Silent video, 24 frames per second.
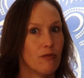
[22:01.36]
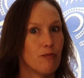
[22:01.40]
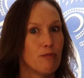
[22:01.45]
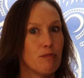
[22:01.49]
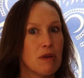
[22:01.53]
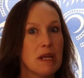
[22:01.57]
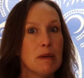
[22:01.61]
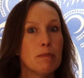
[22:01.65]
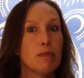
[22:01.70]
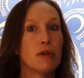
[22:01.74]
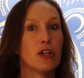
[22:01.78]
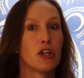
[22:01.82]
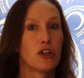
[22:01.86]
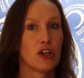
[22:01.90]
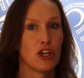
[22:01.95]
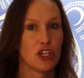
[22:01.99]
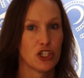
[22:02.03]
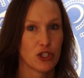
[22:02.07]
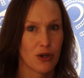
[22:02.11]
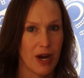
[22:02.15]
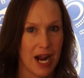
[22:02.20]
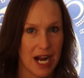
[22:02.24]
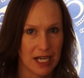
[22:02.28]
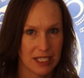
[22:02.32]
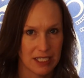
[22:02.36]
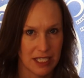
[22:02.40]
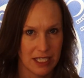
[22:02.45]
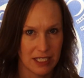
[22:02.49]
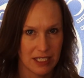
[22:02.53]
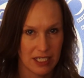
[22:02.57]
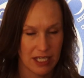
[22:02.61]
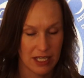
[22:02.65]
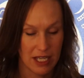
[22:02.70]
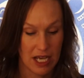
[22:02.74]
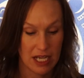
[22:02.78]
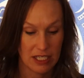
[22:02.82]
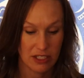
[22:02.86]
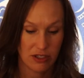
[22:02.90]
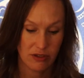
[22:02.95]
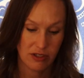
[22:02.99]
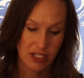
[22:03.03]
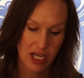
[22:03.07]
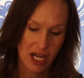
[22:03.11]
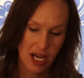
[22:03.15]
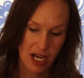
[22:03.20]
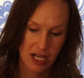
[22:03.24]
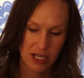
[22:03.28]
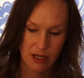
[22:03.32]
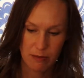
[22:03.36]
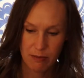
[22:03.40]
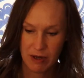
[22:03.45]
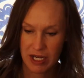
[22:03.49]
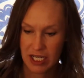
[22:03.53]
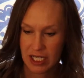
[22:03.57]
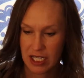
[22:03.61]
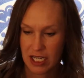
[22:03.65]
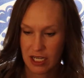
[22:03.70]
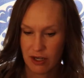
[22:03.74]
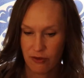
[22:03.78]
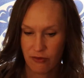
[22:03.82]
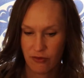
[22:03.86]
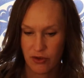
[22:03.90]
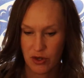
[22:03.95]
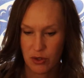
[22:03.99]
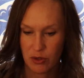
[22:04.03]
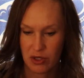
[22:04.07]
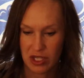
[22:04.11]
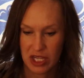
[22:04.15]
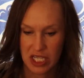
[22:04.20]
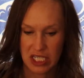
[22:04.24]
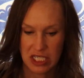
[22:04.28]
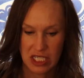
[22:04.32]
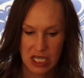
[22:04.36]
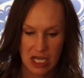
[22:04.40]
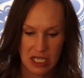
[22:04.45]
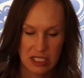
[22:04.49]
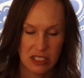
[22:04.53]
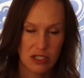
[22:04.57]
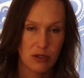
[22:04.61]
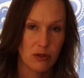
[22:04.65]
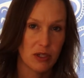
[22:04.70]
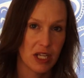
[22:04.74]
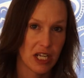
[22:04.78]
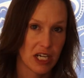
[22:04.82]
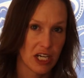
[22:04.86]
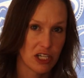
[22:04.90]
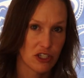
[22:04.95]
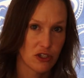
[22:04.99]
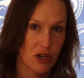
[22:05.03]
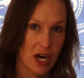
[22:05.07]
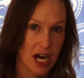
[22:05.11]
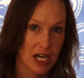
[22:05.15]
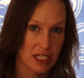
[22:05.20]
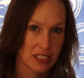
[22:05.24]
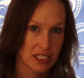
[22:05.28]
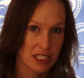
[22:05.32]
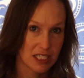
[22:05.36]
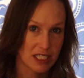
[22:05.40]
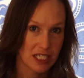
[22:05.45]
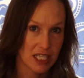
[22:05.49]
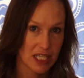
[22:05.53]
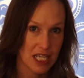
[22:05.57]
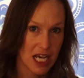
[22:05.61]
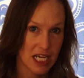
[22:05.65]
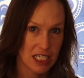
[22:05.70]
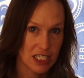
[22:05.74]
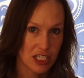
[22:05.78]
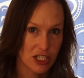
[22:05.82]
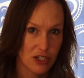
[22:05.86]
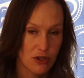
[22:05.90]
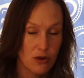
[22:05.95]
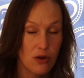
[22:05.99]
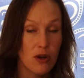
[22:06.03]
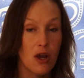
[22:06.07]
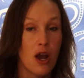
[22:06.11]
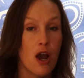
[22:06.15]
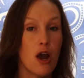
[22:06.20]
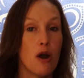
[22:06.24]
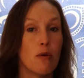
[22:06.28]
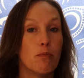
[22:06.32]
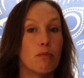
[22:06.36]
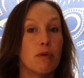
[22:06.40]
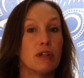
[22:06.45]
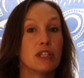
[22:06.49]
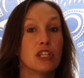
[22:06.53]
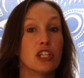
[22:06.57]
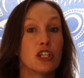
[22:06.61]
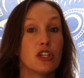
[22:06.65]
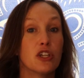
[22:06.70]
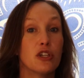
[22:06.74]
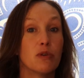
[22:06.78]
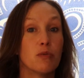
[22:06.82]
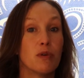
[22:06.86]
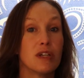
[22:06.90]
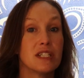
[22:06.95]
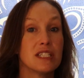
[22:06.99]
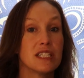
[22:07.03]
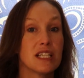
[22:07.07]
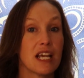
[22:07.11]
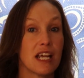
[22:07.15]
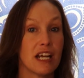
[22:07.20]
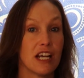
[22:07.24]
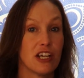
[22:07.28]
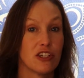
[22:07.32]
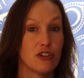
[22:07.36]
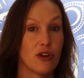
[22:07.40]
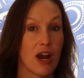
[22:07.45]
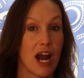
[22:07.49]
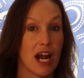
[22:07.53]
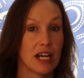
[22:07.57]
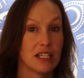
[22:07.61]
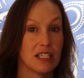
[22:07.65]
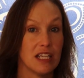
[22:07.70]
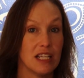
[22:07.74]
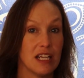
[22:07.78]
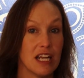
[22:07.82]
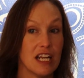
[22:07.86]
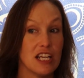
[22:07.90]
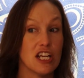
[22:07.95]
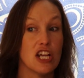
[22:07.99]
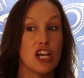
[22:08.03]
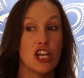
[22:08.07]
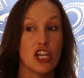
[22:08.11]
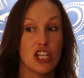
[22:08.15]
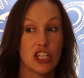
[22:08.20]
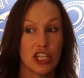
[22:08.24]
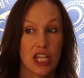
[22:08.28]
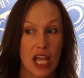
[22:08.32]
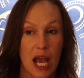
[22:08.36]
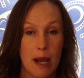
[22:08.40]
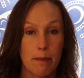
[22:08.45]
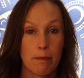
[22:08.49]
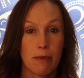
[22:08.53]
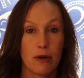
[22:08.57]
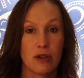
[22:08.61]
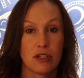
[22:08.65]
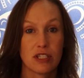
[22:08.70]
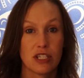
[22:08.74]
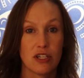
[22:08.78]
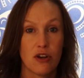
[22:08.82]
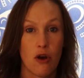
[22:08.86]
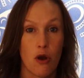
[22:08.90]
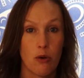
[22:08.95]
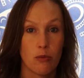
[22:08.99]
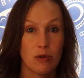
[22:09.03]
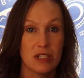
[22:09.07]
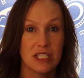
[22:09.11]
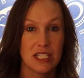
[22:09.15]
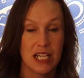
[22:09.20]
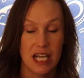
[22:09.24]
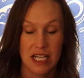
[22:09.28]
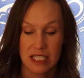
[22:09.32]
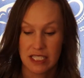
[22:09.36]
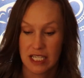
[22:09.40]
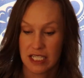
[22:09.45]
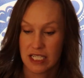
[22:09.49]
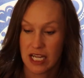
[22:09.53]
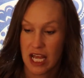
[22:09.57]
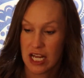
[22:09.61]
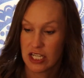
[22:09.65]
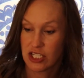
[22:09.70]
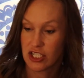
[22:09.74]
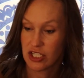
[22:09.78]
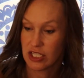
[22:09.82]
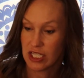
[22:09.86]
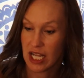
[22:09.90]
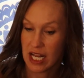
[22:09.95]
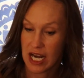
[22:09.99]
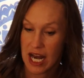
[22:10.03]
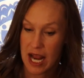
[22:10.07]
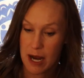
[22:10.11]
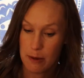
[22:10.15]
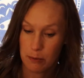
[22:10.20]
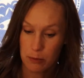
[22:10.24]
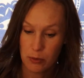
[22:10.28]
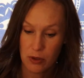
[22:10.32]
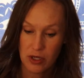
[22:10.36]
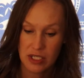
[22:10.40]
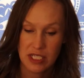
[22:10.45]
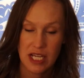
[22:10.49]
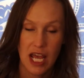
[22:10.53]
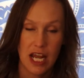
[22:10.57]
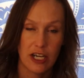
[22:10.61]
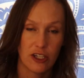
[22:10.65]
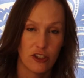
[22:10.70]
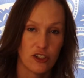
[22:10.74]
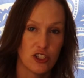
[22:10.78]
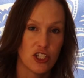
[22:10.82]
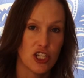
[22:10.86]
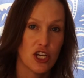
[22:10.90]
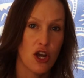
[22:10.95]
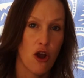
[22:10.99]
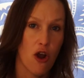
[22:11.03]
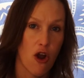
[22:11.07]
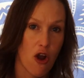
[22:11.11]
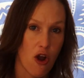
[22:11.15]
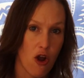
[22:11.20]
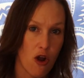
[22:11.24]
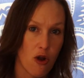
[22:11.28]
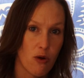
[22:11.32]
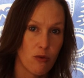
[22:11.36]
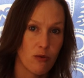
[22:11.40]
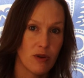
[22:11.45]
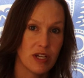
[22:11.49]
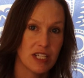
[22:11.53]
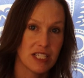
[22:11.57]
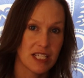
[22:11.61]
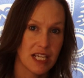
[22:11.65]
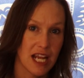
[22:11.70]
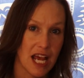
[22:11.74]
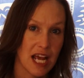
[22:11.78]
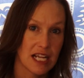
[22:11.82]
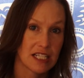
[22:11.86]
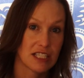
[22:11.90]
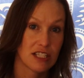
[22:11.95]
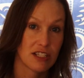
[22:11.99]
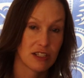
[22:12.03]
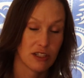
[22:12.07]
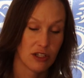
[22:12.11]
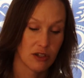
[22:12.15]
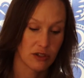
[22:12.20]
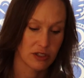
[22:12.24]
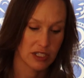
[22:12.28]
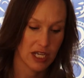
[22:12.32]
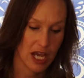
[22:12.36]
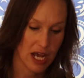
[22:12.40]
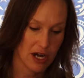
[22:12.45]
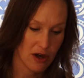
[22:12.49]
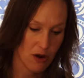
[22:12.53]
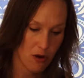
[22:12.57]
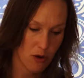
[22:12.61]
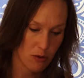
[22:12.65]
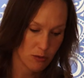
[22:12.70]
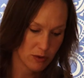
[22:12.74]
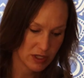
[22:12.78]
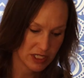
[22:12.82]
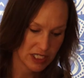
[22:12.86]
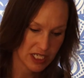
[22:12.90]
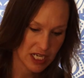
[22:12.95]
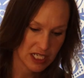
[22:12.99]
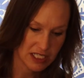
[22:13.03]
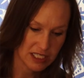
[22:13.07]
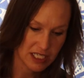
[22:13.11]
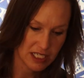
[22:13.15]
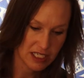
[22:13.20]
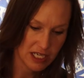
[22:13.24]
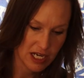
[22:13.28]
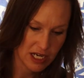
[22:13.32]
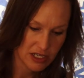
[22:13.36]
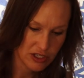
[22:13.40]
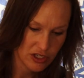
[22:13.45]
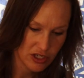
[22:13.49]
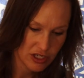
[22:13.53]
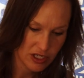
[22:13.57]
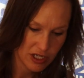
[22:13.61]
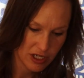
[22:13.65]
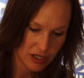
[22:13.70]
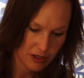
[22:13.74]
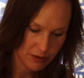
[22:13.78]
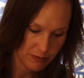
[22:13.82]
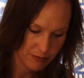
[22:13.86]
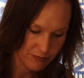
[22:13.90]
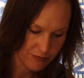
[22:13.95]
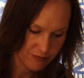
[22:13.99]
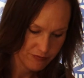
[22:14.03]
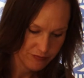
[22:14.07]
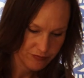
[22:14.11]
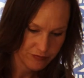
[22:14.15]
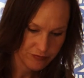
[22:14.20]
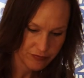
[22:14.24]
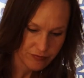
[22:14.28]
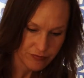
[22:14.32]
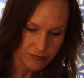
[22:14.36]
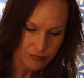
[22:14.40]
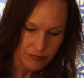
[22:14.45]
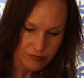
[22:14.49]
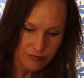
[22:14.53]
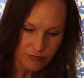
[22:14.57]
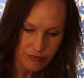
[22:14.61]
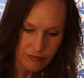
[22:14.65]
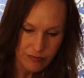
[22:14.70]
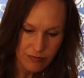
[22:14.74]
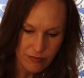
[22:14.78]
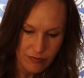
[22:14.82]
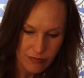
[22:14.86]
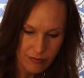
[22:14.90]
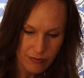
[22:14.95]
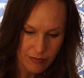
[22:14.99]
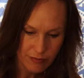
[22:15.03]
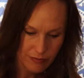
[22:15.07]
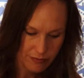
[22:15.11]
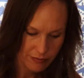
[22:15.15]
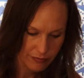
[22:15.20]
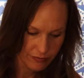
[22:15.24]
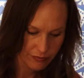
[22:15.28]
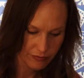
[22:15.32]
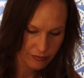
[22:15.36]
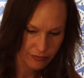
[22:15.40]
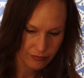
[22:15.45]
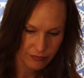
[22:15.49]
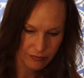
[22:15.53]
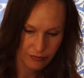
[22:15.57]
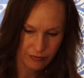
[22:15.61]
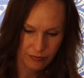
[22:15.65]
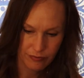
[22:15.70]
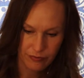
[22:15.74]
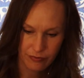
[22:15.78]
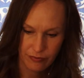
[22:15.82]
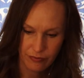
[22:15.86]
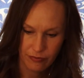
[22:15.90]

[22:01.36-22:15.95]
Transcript: people are attracted to that. So yeah, you might get a few of the duds who get attracted to that too, but the good ones get attracted in. That person always gets attention. That Empress energy always gets looked at, always gets attention here. I'm